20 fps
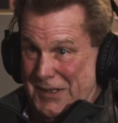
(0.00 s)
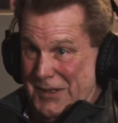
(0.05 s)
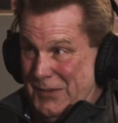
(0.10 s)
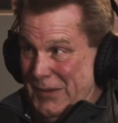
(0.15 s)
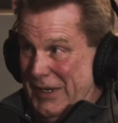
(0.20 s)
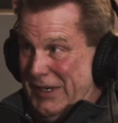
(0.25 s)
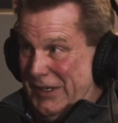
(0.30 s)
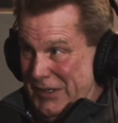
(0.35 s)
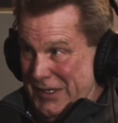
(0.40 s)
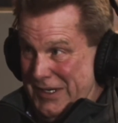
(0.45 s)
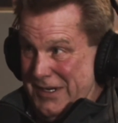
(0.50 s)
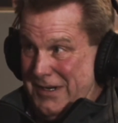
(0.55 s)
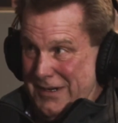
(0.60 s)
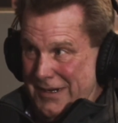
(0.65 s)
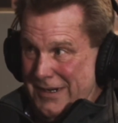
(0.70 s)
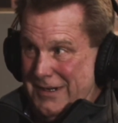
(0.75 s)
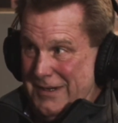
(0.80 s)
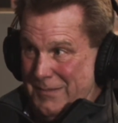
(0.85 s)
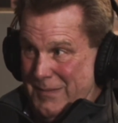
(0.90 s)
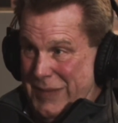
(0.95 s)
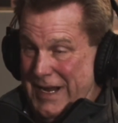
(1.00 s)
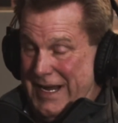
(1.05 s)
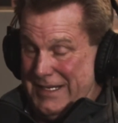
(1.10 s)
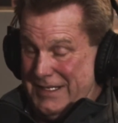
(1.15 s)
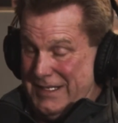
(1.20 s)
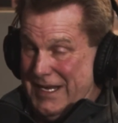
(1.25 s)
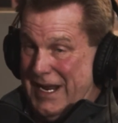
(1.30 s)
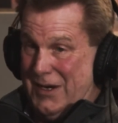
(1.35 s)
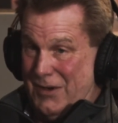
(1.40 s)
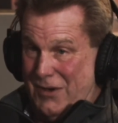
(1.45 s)
that we could pass
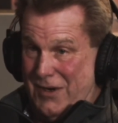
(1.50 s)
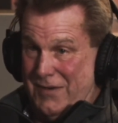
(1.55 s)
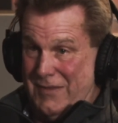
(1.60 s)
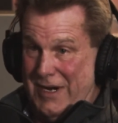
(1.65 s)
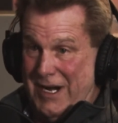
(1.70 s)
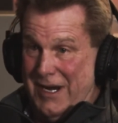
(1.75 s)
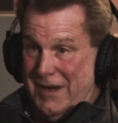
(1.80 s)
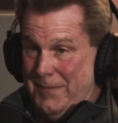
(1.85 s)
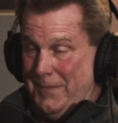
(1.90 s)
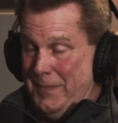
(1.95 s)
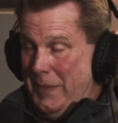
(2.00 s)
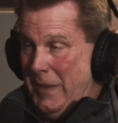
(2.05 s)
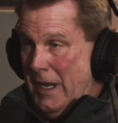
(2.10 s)
that on, right?